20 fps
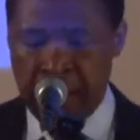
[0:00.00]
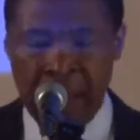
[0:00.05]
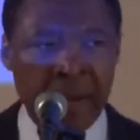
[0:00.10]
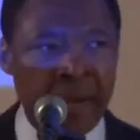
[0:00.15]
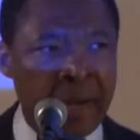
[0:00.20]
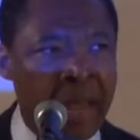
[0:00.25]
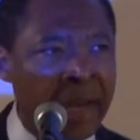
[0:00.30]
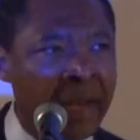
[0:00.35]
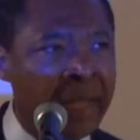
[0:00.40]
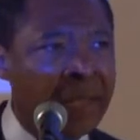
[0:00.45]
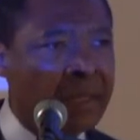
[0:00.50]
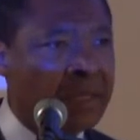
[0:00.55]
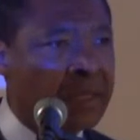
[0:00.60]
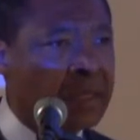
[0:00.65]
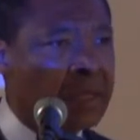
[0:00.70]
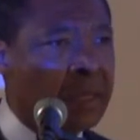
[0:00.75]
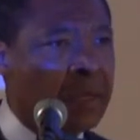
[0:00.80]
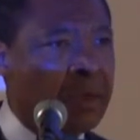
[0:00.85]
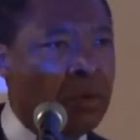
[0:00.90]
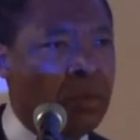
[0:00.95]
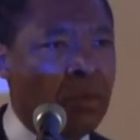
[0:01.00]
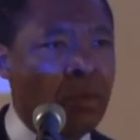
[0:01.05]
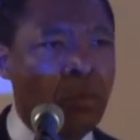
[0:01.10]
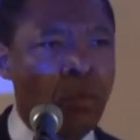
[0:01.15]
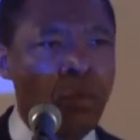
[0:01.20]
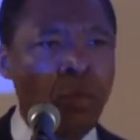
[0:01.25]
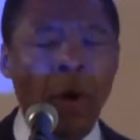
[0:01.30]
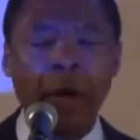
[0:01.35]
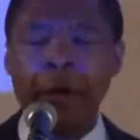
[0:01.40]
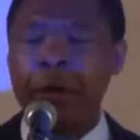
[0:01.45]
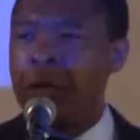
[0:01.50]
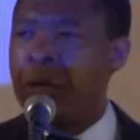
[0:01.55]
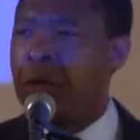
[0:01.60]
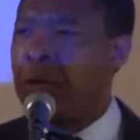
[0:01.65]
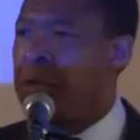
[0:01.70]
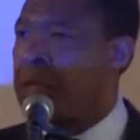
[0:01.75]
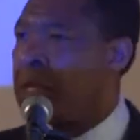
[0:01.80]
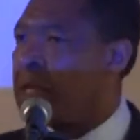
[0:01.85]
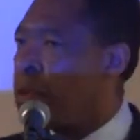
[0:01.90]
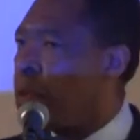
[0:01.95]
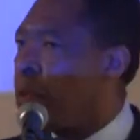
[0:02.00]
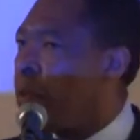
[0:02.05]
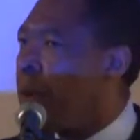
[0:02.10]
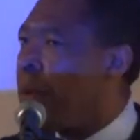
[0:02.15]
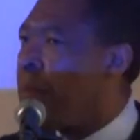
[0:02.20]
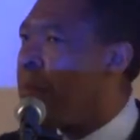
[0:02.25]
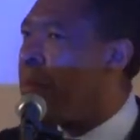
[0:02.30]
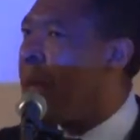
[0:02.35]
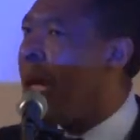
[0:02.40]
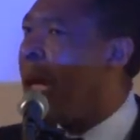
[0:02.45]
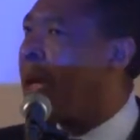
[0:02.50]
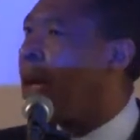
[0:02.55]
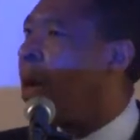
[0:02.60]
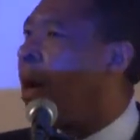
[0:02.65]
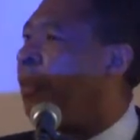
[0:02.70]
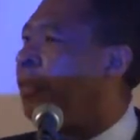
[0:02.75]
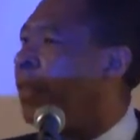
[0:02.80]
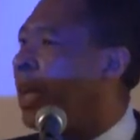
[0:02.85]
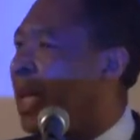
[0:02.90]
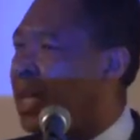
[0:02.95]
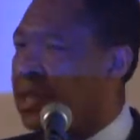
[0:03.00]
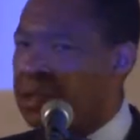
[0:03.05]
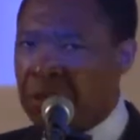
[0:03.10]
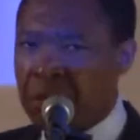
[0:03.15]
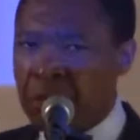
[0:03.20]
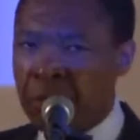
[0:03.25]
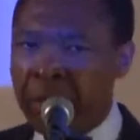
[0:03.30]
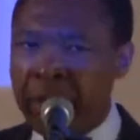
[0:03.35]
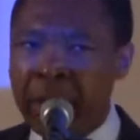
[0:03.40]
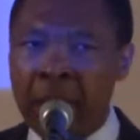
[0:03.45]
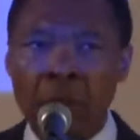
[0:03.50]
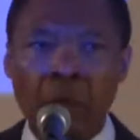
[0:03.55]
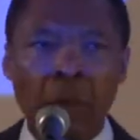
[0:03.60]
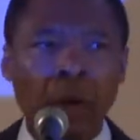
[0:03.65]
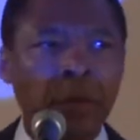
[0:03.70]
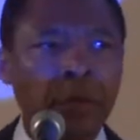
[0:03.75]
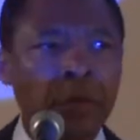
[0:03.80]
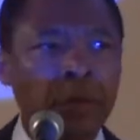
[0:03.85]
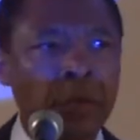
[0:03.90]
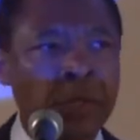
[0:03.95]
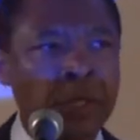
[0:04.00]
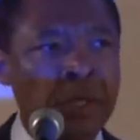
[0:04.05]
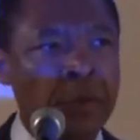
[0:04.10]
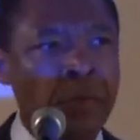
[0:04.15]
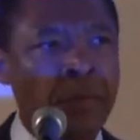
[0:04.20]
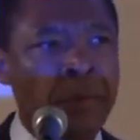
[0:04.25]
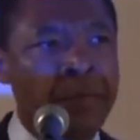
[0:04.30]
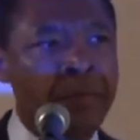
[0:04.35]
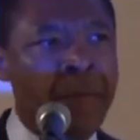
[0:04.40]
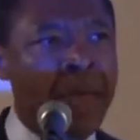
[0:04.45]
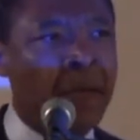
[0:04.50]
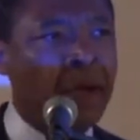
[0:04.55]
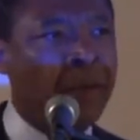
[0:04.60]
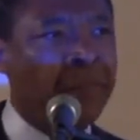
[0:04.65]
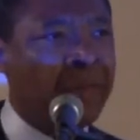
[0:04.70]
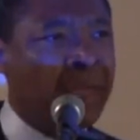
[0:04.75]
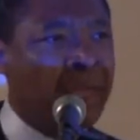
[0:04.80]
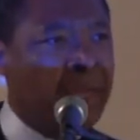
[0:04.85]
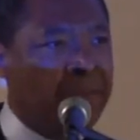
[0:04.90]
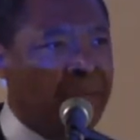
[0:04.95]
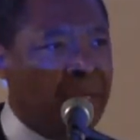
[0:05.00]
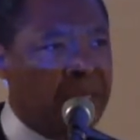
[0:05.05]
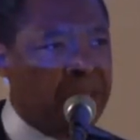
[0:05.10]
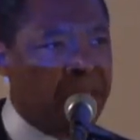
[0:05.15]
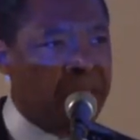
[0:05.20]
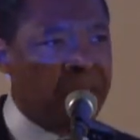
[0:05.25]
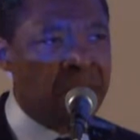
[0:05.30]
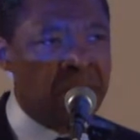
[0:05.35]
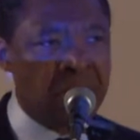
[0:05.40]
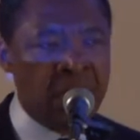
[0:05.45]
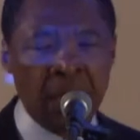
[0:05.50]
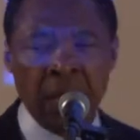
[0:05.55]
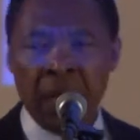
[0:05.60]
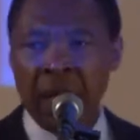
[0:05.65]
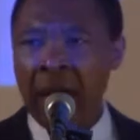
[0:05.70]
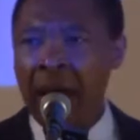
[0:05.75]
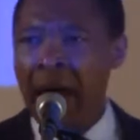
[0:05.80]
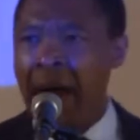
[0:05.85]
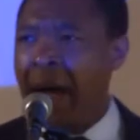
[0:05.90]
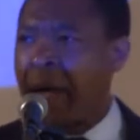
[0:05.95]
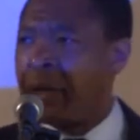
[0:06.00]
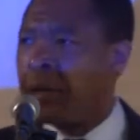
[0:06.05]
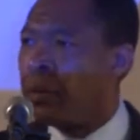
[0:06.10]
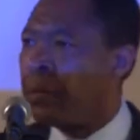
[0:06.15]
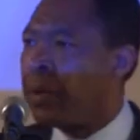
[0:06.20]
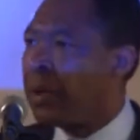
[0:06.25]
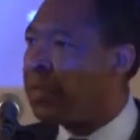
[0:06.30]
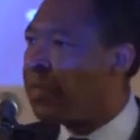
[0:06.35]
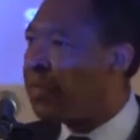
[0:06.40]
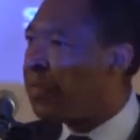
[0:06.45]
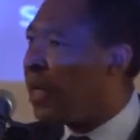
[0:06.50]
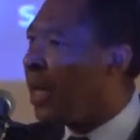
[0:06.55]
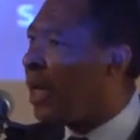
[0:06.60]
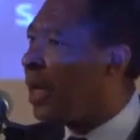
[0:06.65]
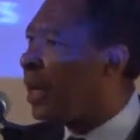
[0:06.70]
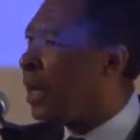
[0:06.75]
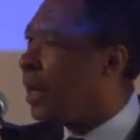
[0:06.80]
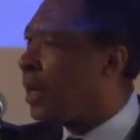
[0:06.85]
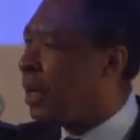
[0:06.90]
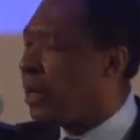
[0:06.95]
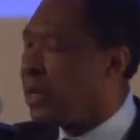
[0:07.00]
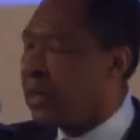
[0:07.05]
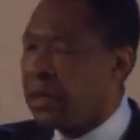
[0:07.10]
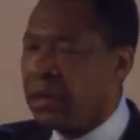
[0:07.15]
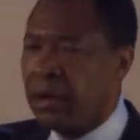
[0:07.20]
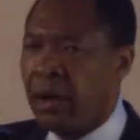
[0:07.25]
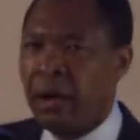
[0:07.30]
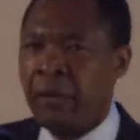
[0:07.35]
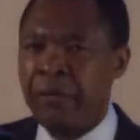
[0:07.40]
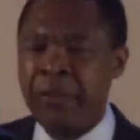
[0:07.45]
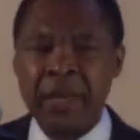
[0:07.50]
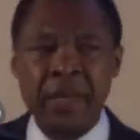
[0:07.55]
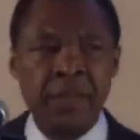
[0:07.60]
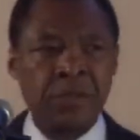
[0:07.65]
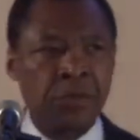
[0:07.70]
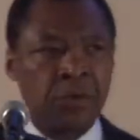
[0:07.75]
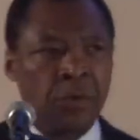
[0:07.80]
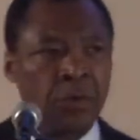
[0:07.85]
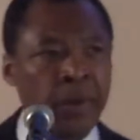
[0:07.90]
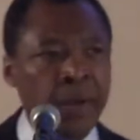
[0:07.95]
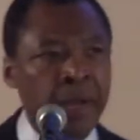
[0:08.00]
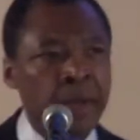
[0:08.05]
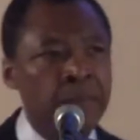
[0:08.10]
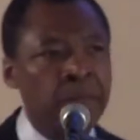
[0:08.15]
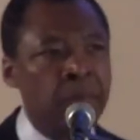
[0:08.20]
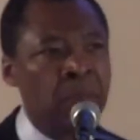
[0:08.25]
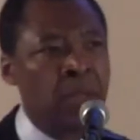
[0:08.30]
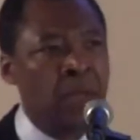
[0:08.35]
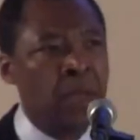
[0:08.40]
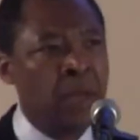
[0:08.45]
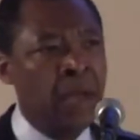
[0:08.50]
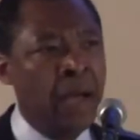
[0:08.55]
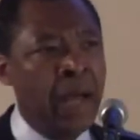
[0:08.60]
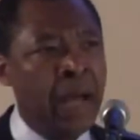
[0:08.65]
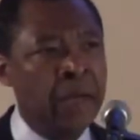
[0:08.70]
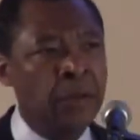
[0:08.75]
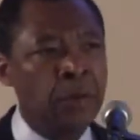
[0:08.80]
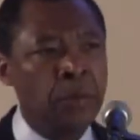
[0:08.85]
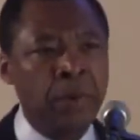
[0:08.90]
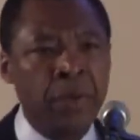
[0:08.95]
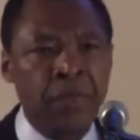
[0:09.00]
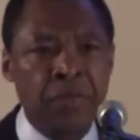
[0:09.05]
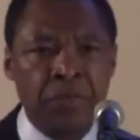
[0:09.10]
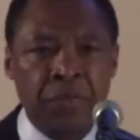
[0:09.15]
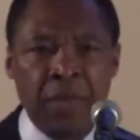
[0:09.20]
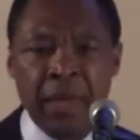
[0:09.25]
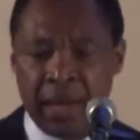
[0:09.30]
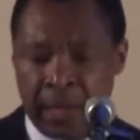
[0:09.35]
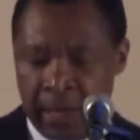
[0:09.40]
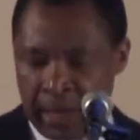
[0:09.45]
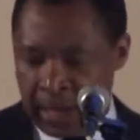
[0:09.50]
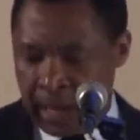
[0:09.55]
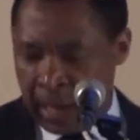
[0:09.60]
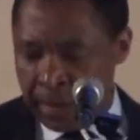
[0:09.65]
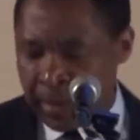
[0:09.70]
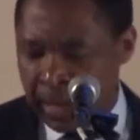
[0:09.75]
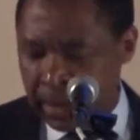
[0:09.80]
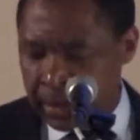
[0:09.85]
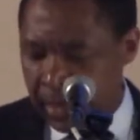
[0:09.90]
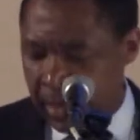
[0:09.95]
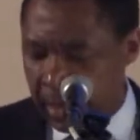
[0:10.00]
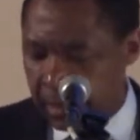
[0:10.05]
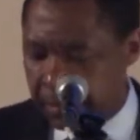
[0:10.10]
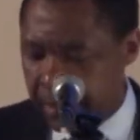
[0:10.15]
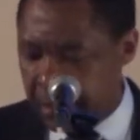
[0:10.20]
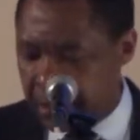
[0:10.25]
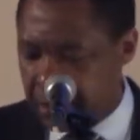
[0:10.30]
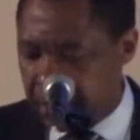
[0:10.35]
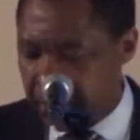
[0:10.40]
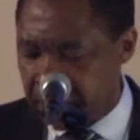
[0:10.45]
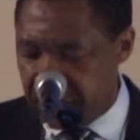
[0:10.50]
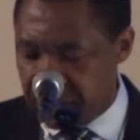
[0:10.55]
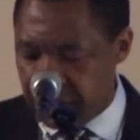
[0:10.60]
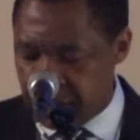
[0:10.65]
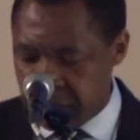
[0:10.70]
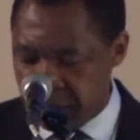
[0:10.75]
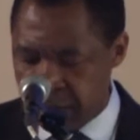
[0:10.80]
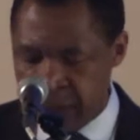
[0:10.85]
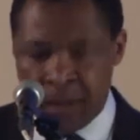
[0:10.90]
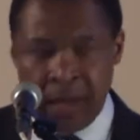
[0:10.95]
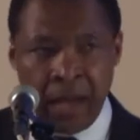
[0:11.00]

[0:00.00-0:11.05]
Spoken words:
And that is, what uses do we make of history? What uses do we make of images? How do we think of history? How do we think about images?